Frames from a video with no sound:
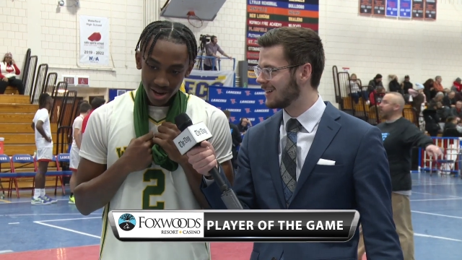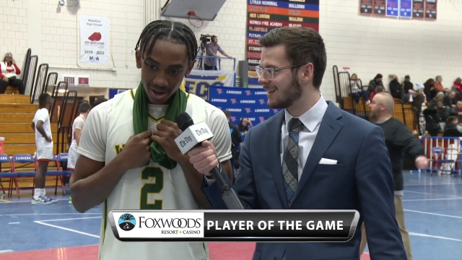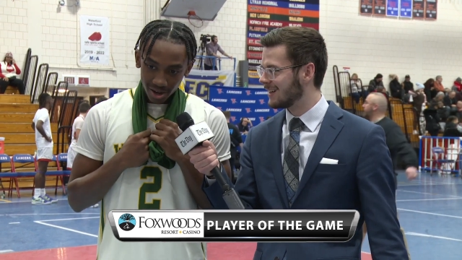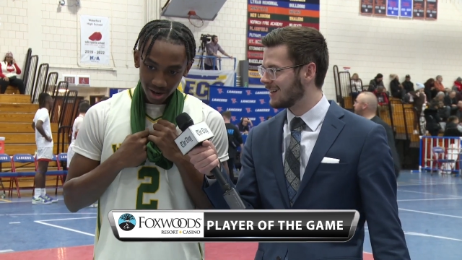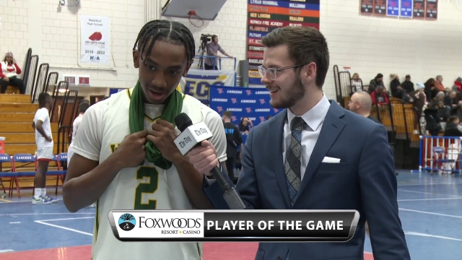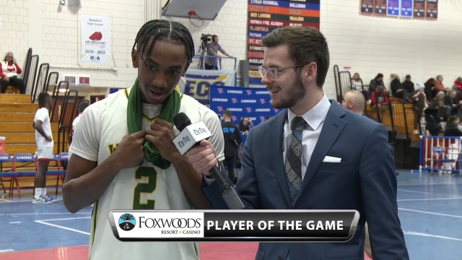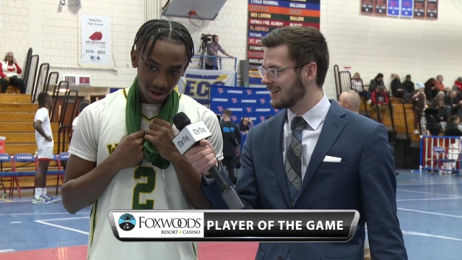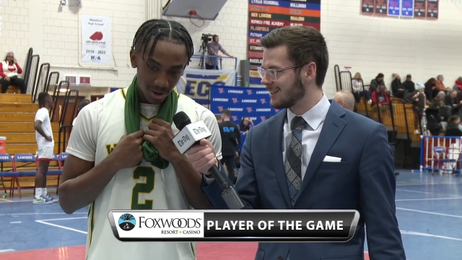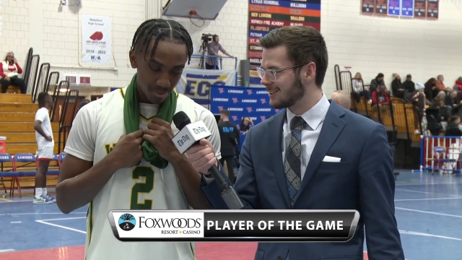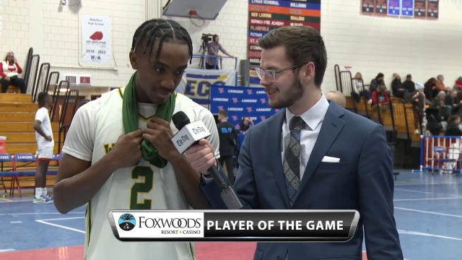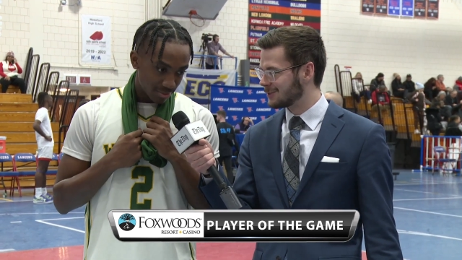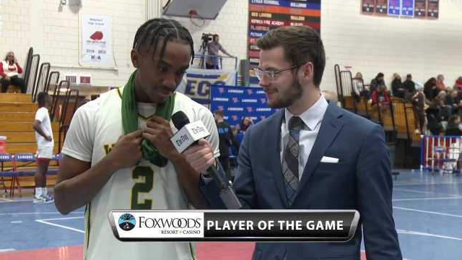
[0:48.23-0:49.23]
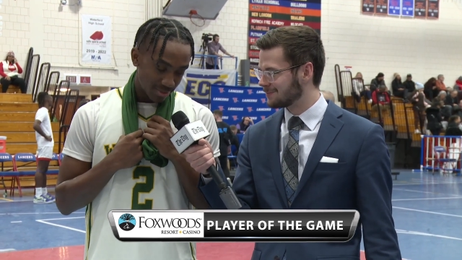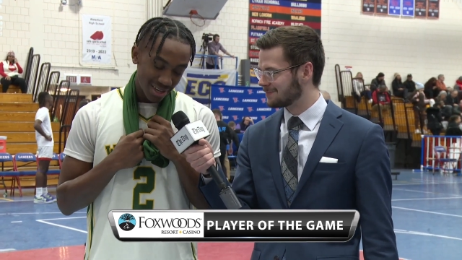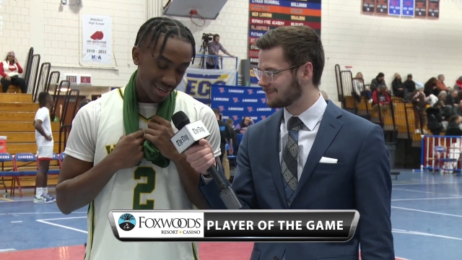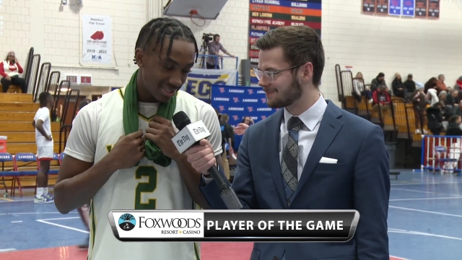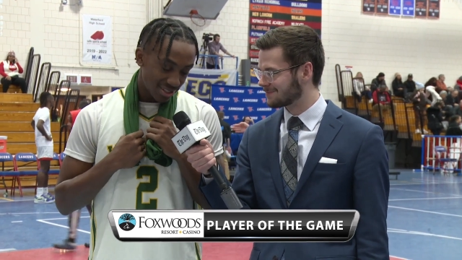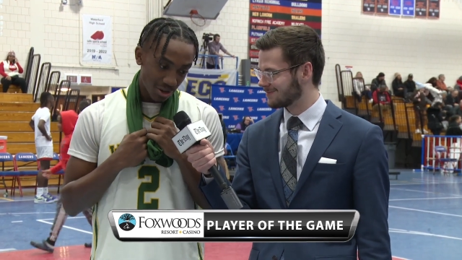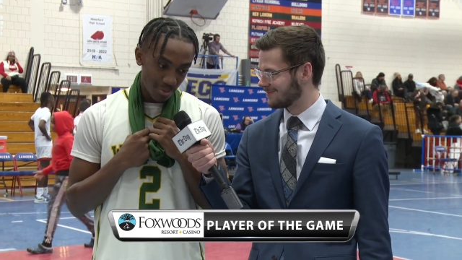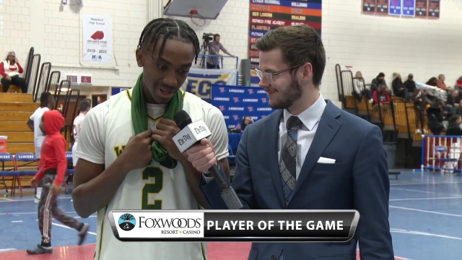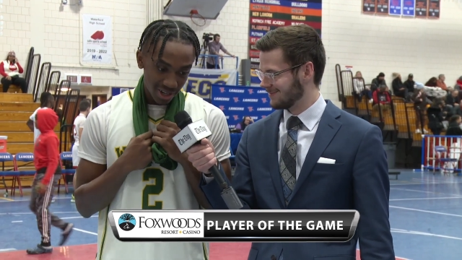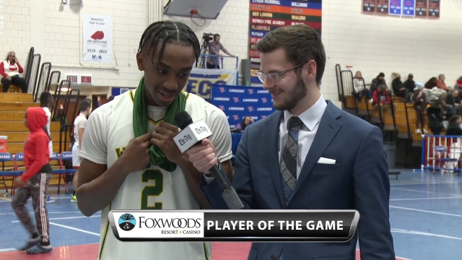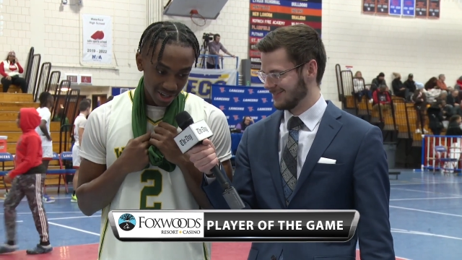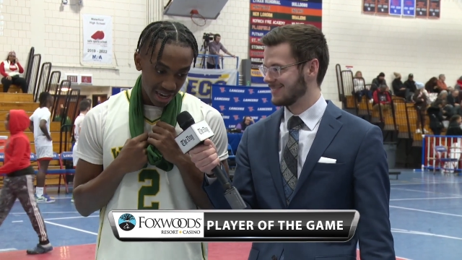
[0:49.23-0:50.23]
Speaker 1: Um, yeah, it's just gonna be a
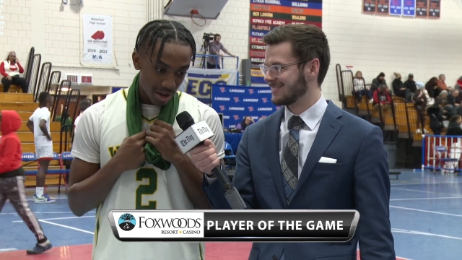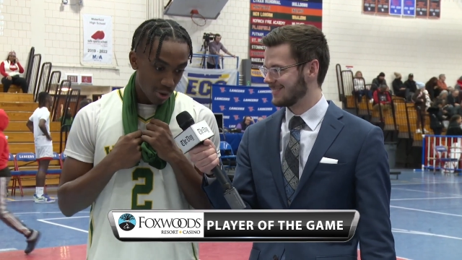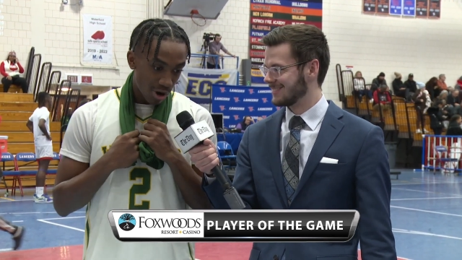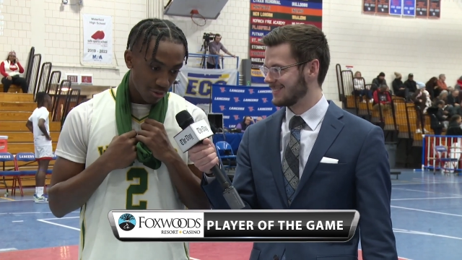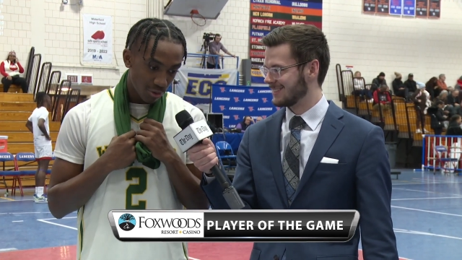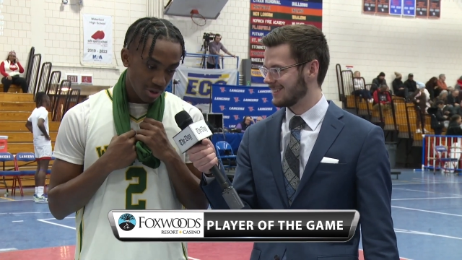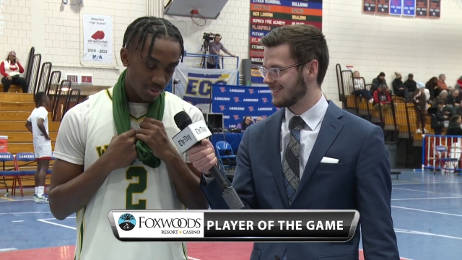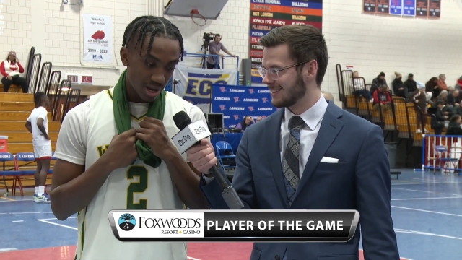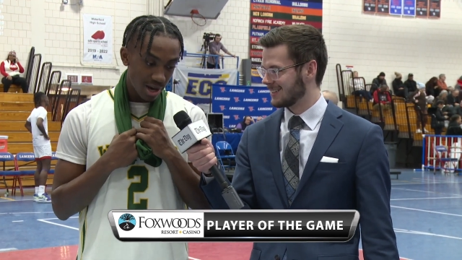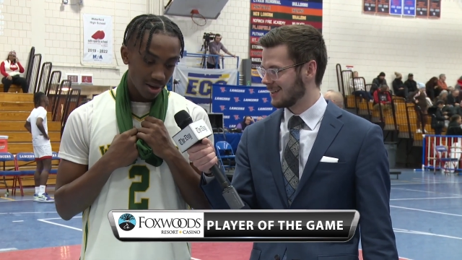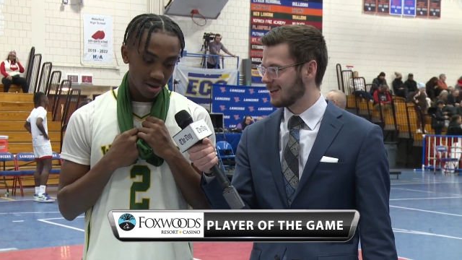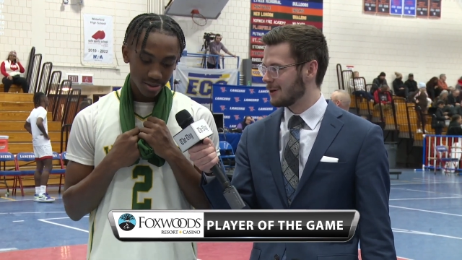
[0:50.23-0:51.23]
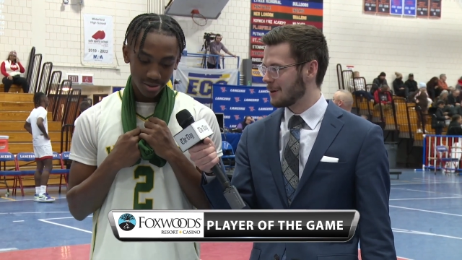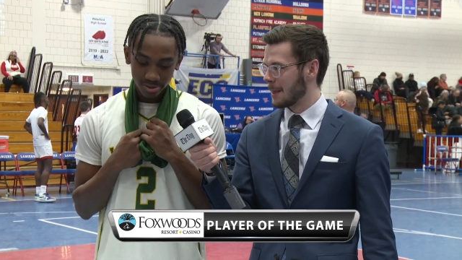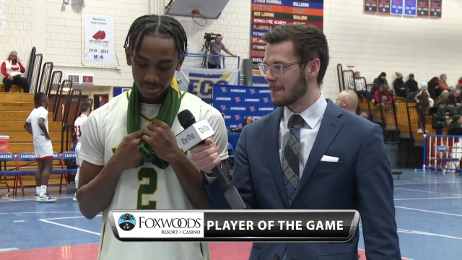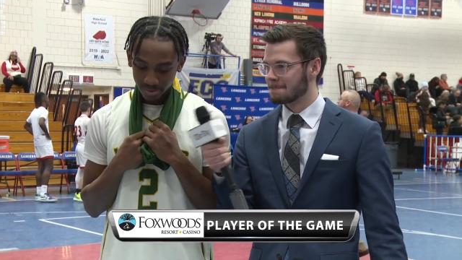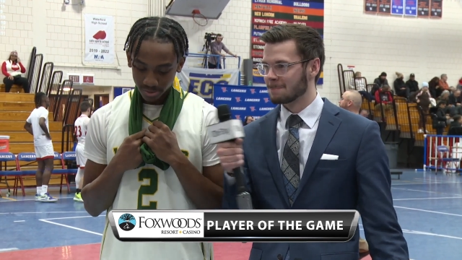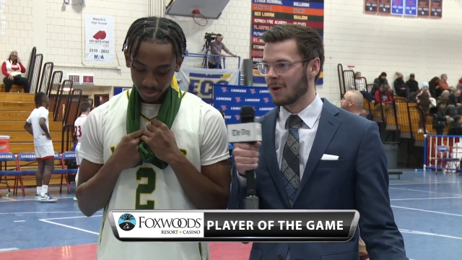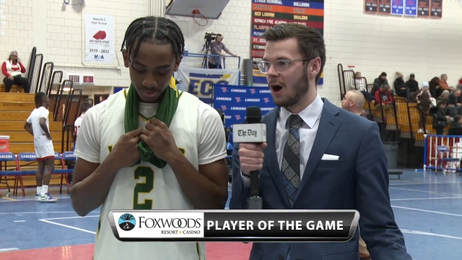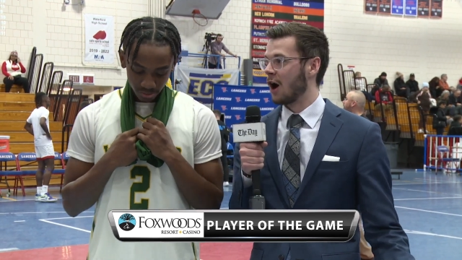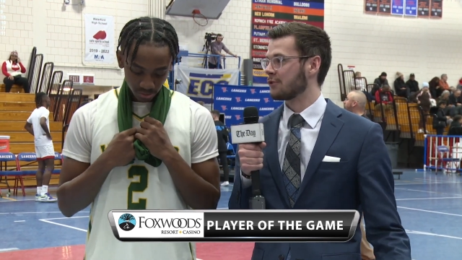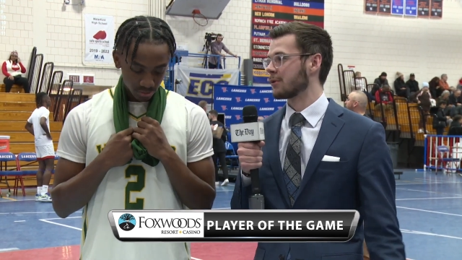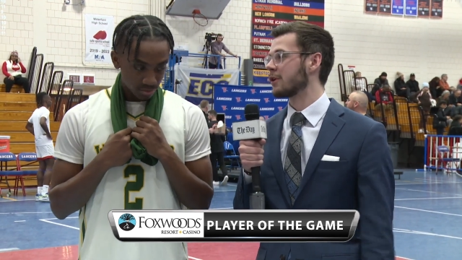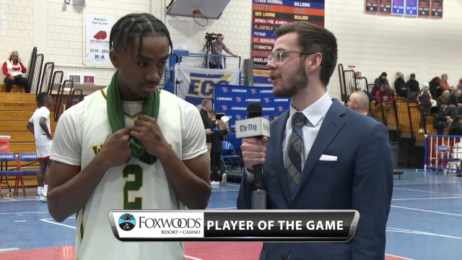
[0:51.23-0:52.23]
good game, whoever we play.
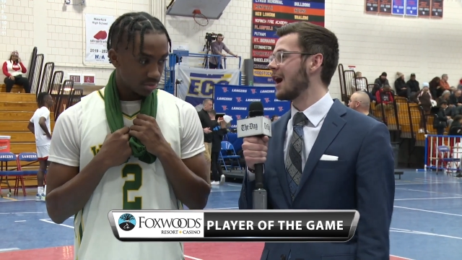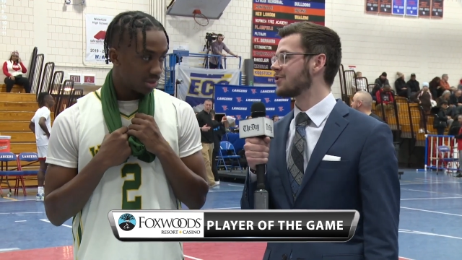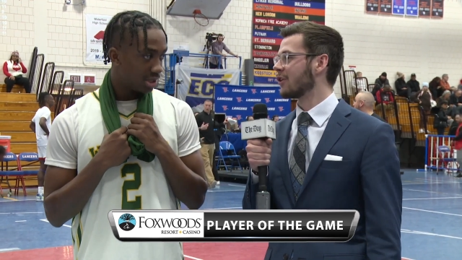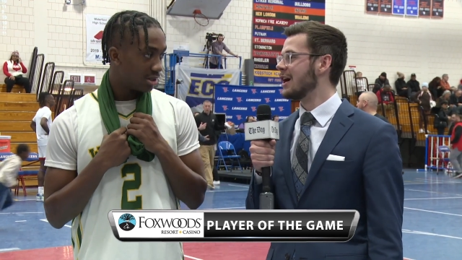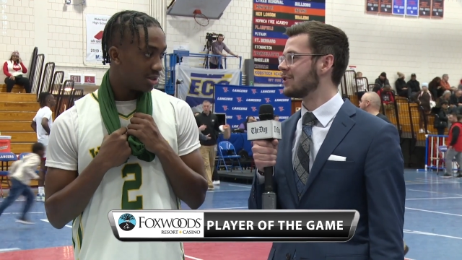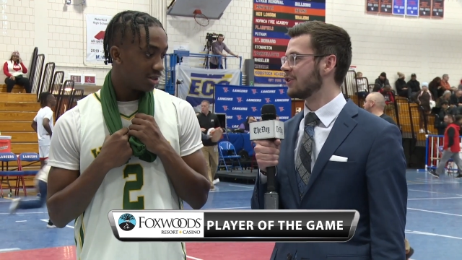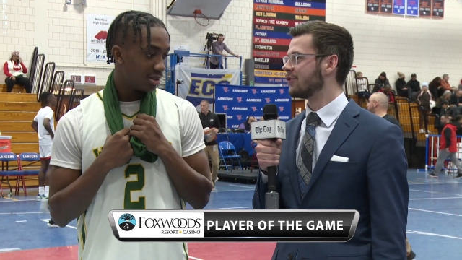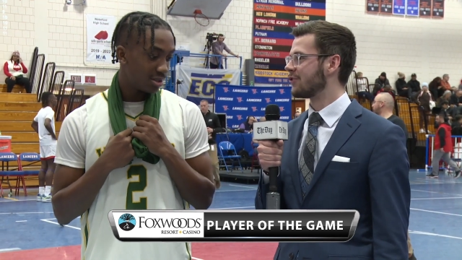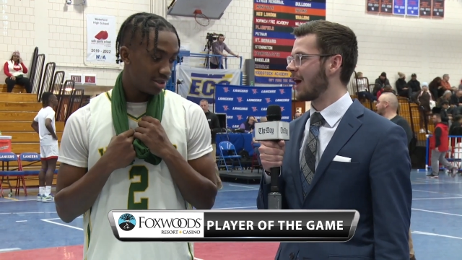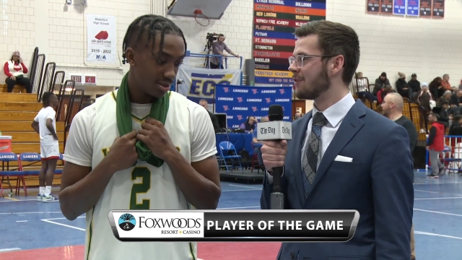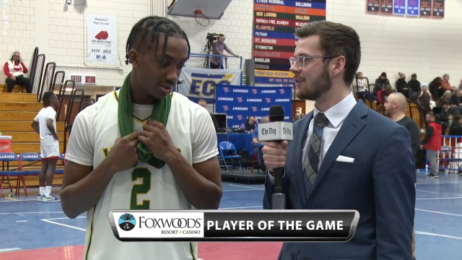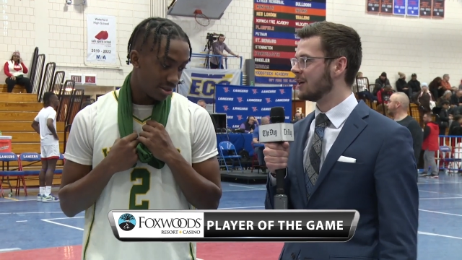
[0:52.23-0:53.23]
Awesome! Congratulations, Devan.